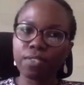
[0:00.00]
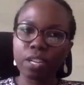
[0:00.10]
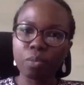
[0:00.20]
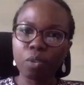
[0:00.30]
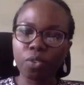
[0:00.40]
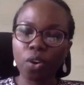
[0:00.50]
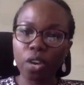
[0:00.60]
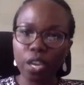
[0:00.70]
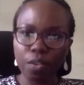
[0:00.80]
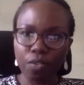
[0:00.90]
for
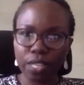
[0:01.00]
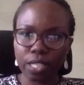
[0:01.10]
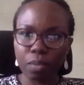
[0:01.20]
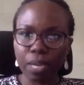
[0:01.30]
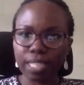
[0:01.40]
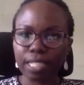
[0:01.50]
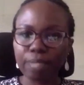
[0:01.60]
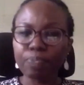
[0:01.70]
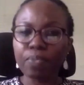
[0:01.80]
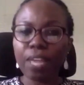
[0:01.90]
investment.
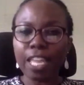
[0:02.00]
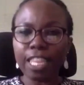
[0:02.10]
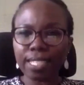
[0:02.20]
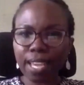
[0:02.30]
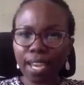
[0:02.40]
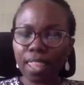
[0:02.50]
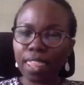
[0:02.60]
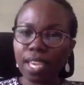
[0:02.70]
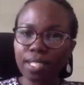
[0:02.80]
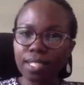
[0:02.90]
The second
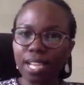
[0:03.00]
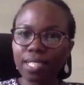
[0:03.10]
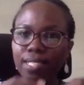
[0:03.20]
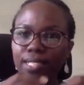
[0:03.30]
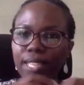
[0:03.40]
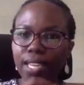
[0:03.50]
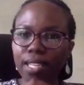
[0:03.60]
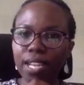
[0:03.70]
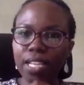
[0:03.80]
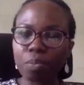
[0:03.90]
thing that the
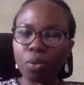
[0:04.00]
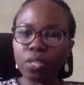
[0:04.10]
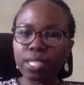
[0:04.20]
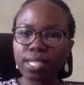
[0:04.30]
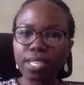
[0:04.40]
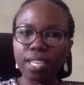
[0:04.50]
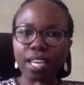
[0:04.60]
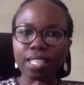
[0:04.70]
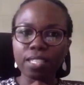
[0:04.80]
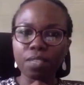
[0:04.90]
land policy
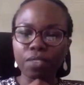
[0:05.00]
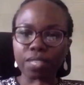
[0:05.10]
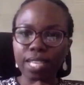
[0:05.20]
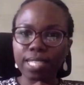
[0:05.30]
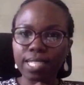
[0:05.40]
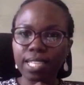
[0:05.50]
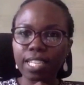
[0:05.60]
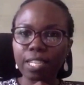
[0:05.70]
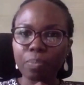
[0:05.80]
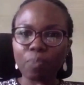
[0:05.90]
is emphasizing
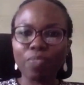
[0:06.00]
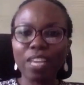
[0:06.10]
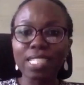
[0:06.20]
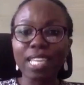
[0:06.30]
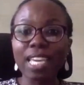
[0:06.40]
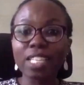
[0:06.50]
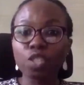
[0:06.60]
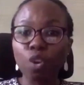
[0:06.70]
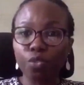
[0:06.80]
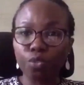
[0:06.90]
is the ease
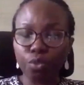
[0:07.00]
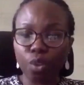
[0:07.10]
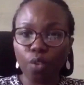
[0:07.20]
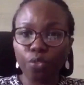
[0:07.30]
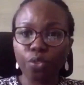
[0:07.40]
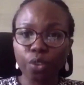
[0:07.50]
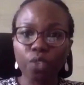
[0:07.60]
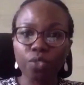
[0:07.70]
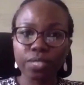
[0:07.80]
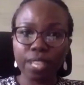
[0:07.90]
of
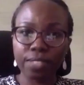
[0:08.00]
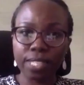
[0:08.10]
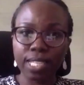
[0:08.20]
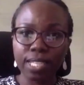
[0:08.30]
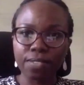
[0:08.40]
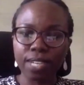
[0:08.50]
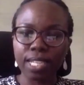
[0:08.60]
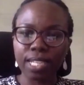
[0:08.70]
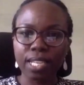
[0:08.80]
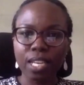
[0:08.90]
service delivery.
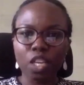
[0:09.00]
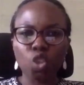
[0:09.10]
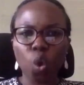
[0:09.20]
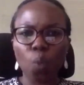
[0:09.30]
So